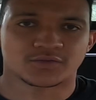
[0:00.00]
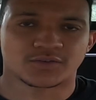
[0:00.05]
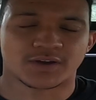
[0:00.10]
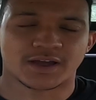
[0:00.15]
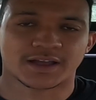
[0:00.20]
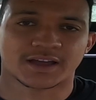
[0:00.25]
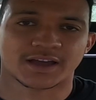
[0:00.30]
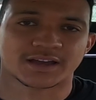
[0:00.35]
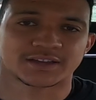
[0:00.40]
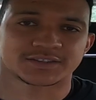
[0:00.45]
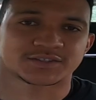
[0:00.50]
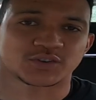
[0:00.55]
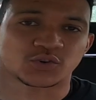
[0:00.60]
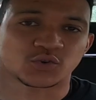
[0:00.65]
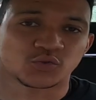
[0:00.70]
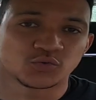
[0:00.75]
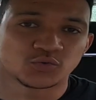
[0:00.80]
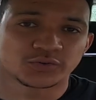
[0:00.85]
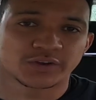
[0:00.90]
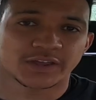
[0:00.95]
All right guys, so
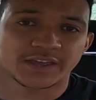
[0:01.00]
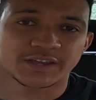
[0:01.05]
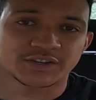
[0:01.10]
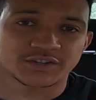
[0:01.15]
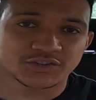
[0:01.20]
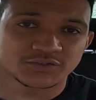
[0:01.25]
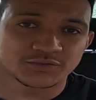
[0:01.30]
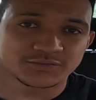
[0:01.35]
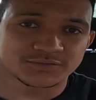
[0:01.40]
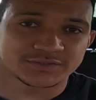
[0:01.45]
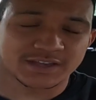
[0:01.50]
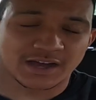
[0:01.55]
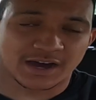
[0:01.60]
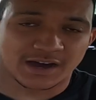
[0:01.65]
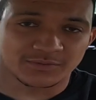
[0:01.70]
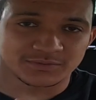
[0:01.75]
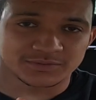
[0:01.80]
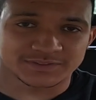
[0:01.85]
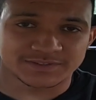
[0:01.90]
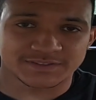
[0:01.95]
all the issues that I
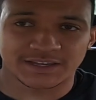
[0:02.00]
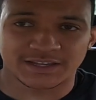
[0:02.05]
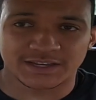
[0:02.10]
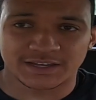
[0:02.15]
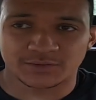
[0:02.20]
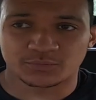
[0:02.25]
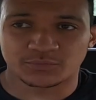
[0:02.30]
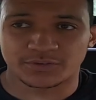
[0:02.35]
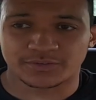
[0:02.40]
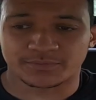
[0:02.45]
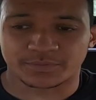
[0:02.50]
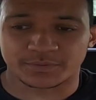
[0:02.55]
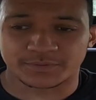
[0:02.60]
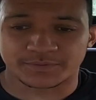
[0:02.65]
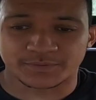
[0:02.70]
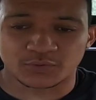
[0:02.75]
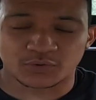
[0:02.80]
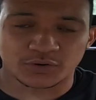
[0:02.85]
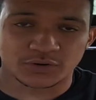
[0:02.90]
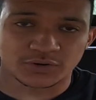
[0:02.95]
was dealing with
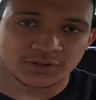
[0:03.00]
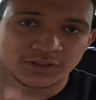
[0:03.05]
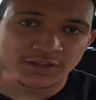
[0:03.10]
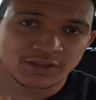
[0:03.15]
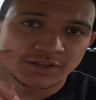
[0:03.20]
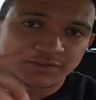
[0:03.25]
before,